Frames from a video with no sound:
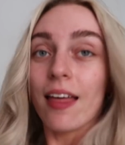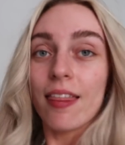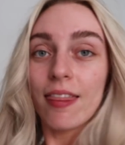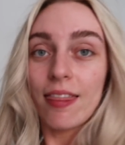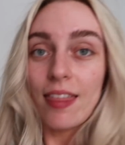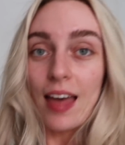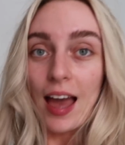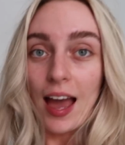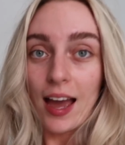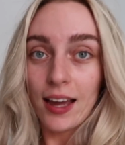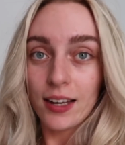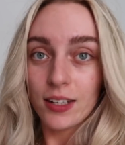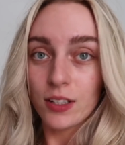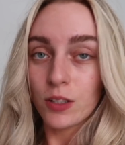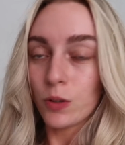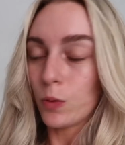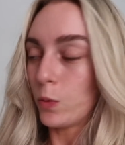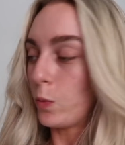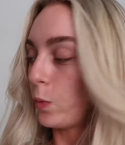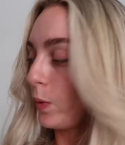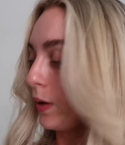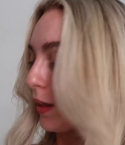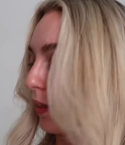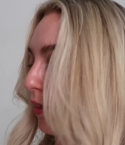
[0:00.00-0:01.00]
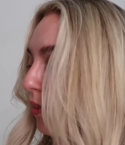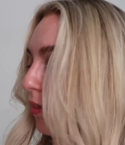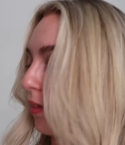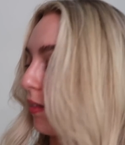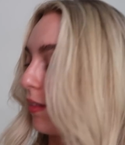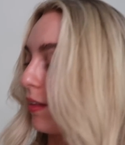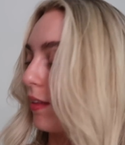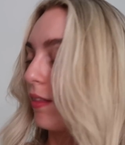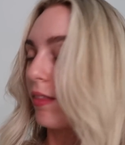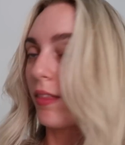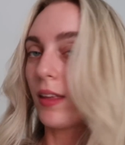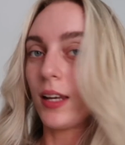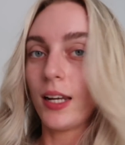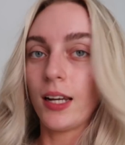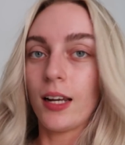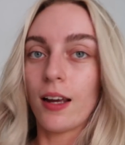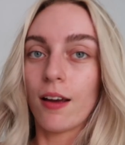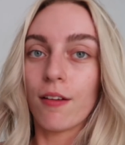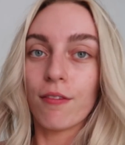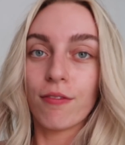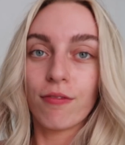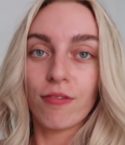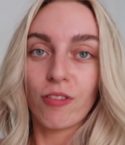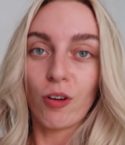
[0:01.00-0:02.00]
that with the
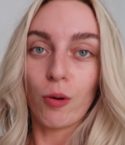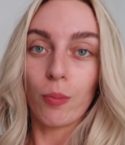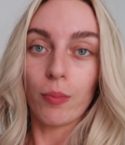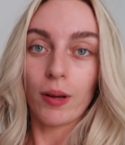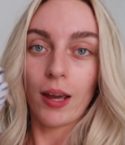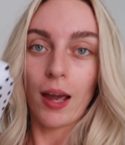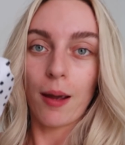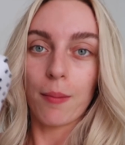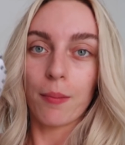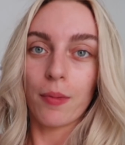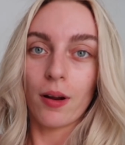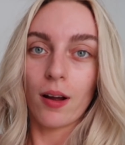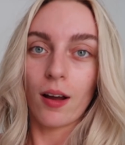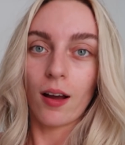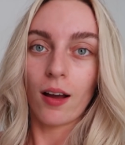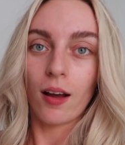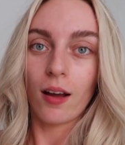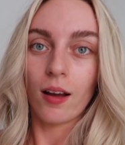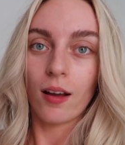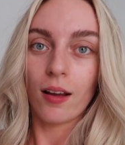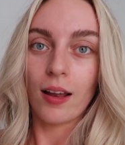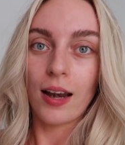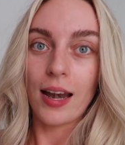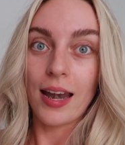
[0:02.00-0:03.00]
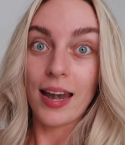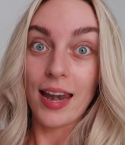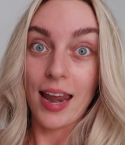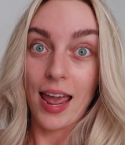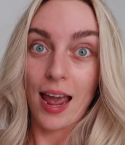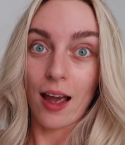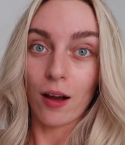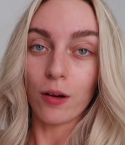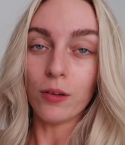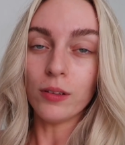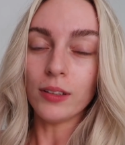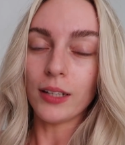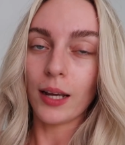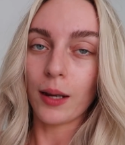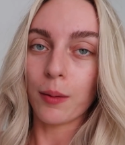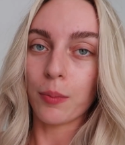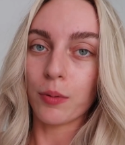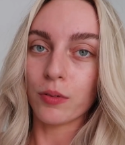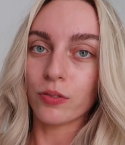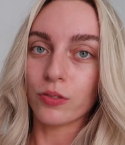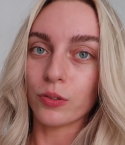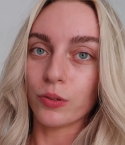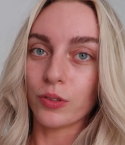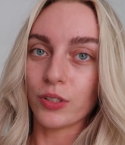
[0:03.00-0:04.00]
film camera now, like
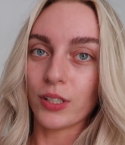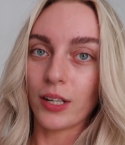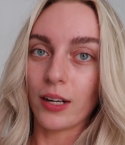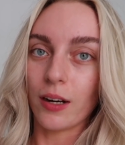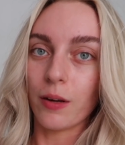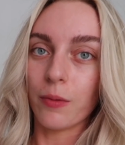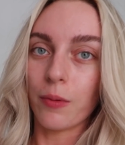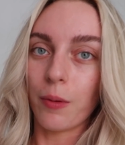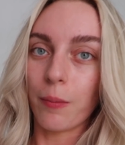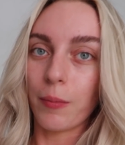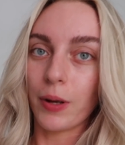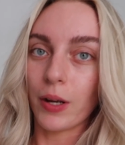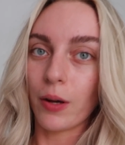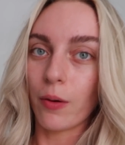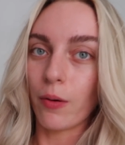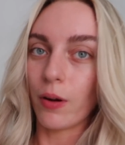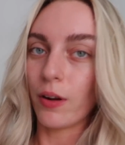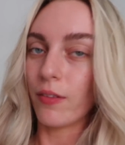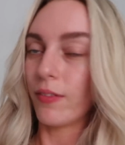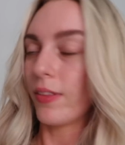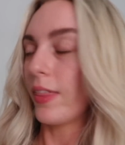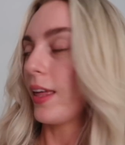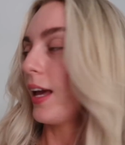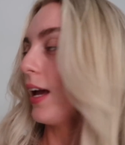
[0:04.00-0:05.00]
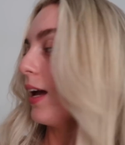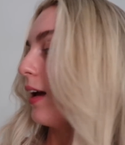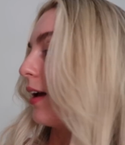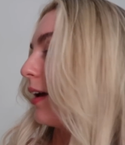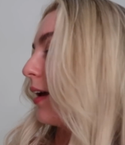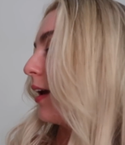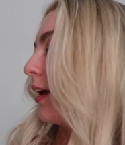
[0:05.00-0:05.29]
before dinner when we go over there,